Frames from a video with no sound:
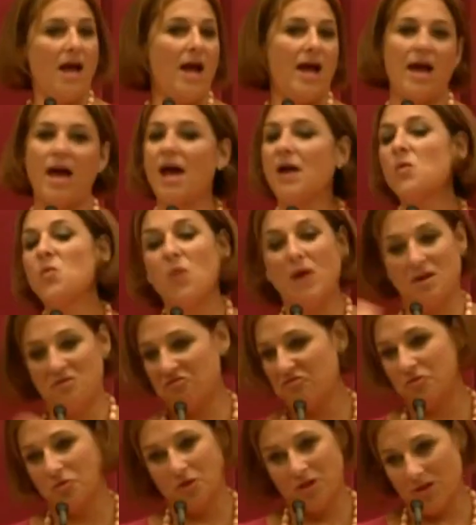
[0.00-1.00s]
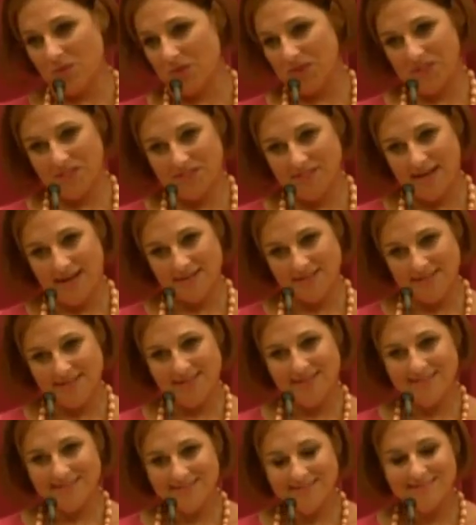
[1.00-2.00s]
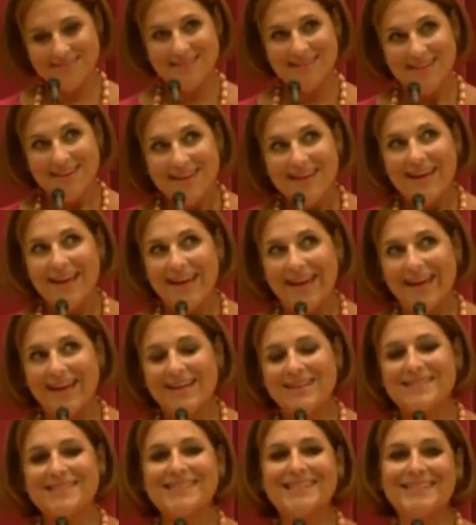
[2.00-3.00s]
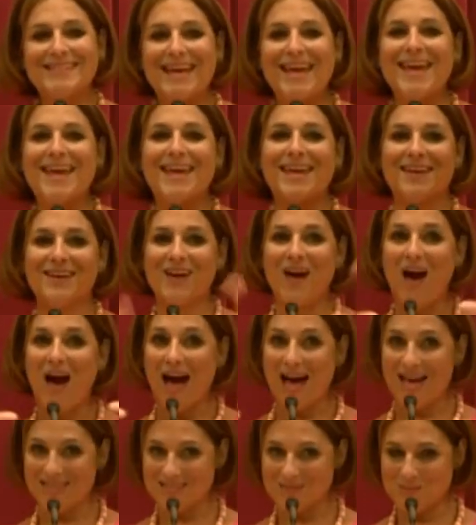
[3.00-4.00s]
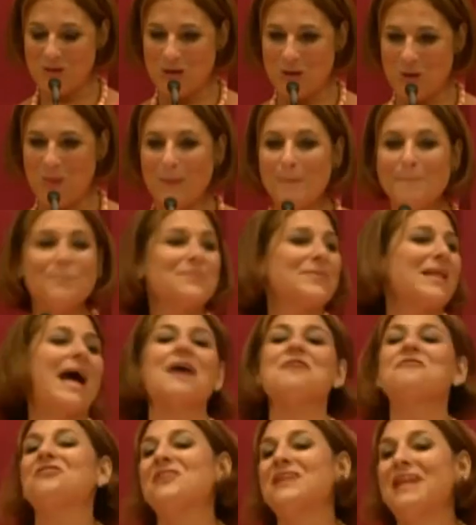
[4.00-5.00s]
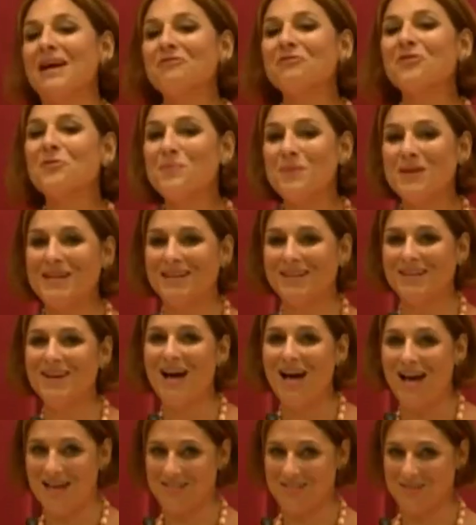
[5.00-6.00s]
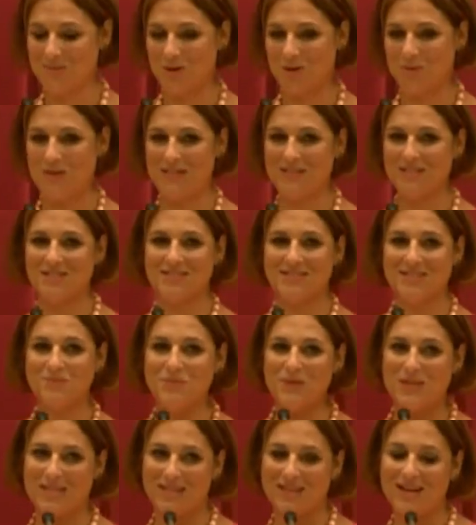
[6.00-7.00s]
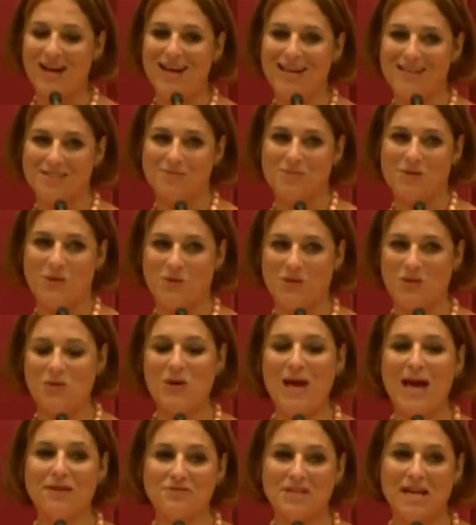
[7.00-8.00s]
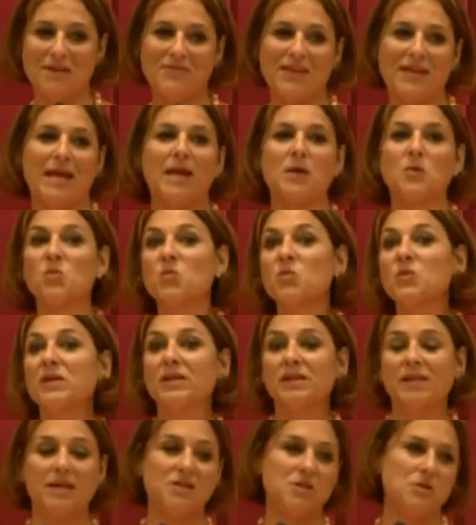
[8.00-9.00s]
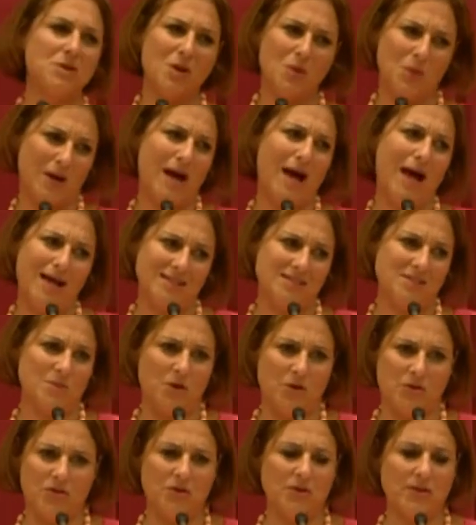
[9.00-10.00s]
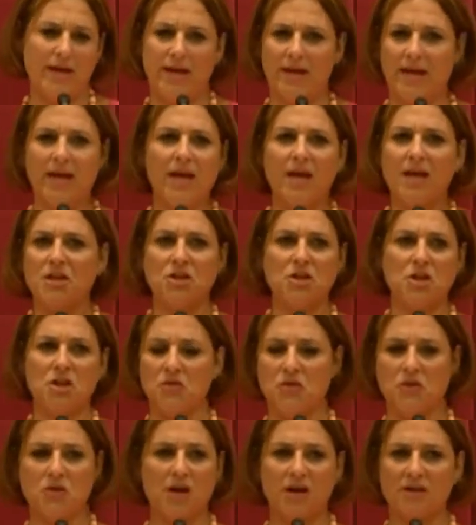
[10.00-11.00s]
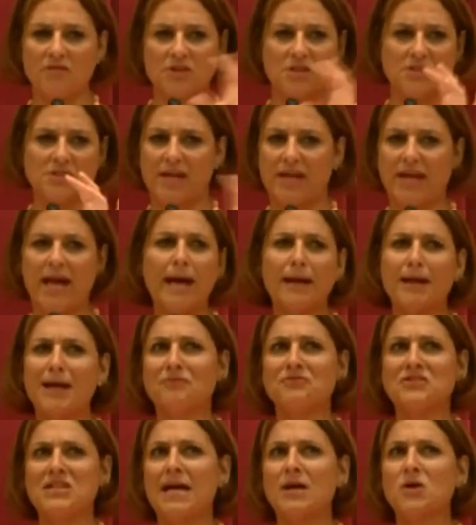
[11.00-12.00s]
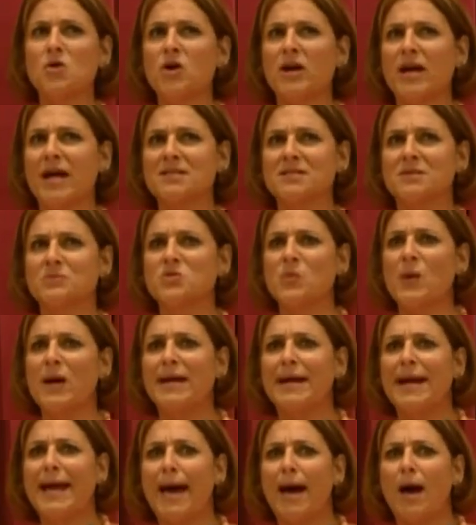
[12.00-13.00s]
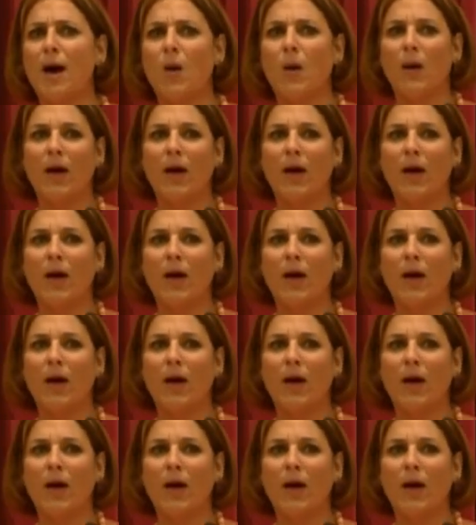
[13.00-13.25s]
I went for it with the sex scenes. And today, Cosmo, I've never been in Cosmo, because to be in Cosmo, you have to have, like, a real, like, you know Cosmo. They're like, you know, their cover is like, how to have ten orgasms right now.